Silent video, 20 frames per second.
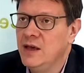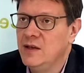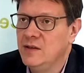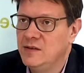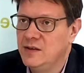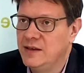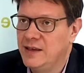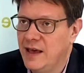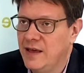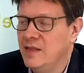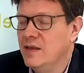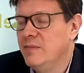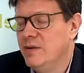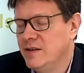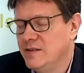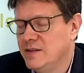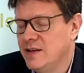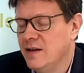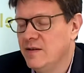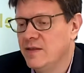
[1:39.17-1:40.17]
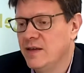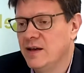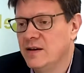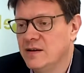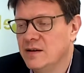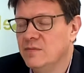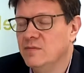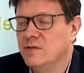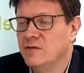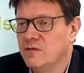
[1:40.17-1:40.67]
to get the best health
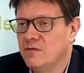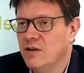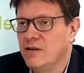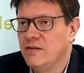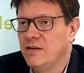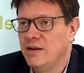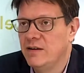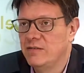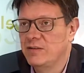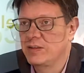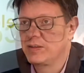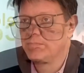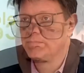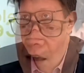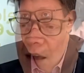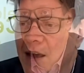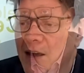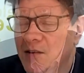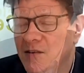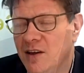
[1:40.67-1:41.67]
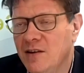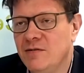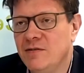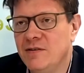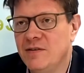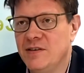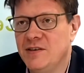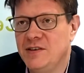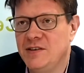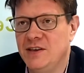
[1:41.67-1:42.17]
outcomes for our area. In
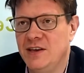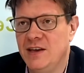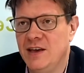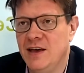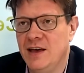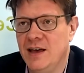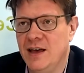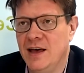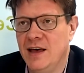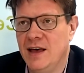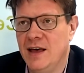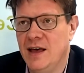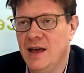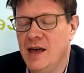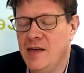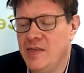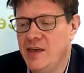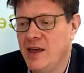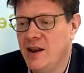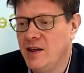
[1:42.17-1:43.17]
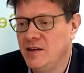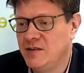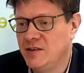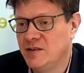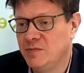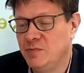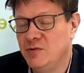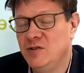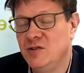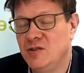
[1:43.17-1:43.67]
January this year, the
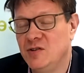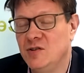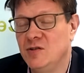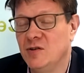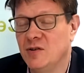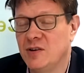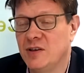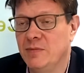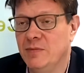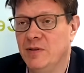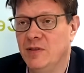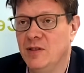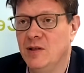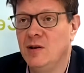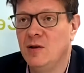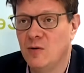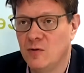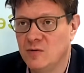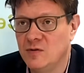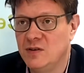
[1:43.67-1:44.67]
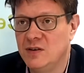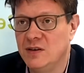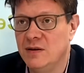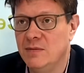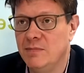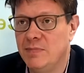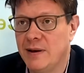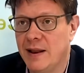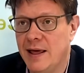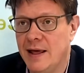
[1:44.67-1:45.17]
NHS produced a document, the
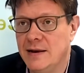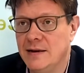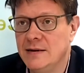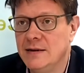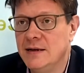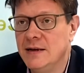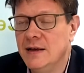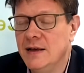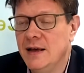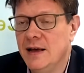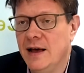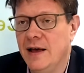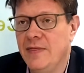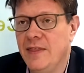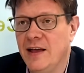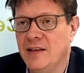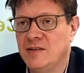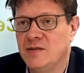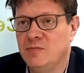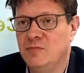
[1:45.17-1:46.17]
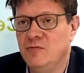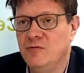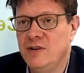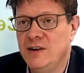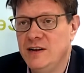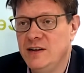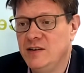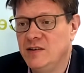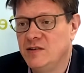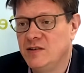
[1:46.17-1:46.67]
long-term plan, and that's
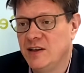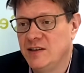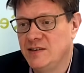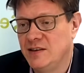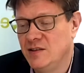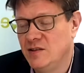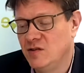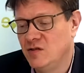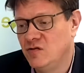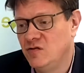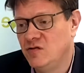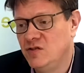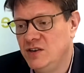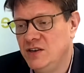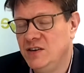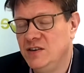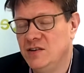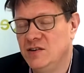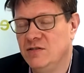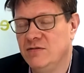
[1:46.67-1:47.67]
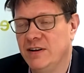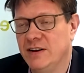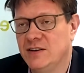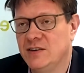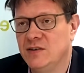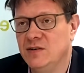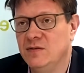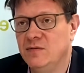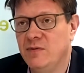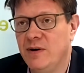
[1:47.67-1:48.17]
really setting the strategic
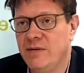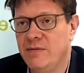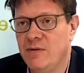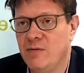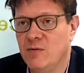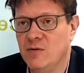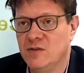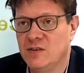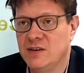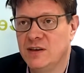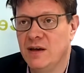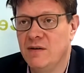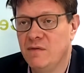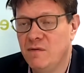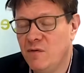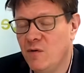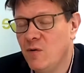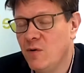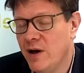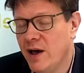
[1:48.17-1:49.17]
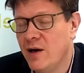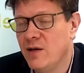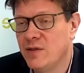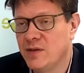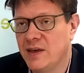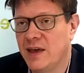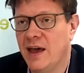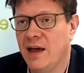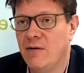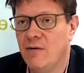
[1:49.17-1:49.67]
direction of where we want to go for
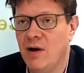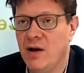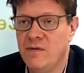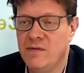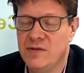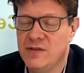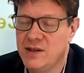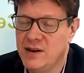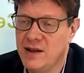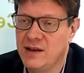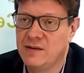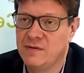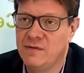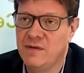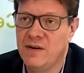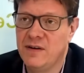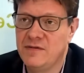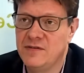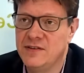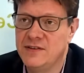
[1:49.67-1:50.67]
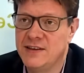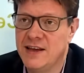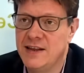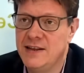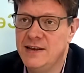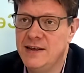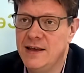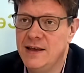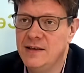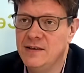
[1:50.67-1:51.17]
healthcare over the next 5 to
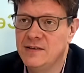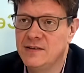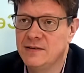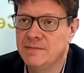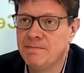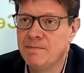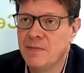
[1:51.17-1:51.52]
10 years.